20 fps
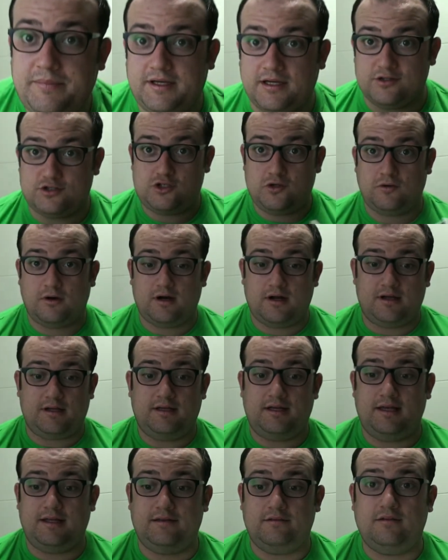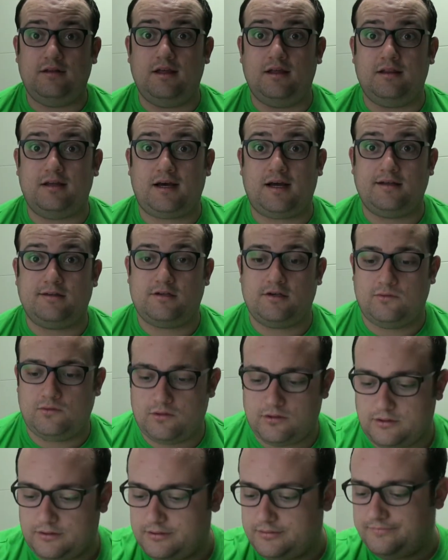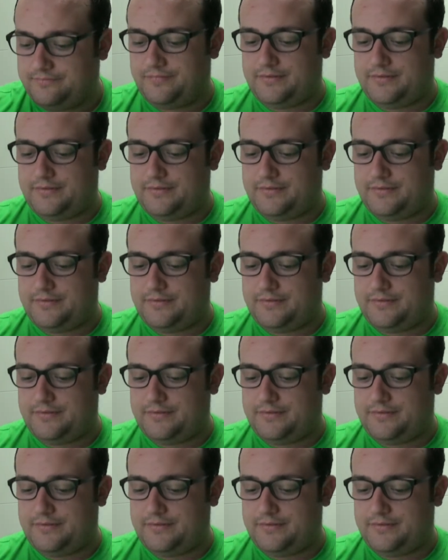because you are a kid in the Hanja world.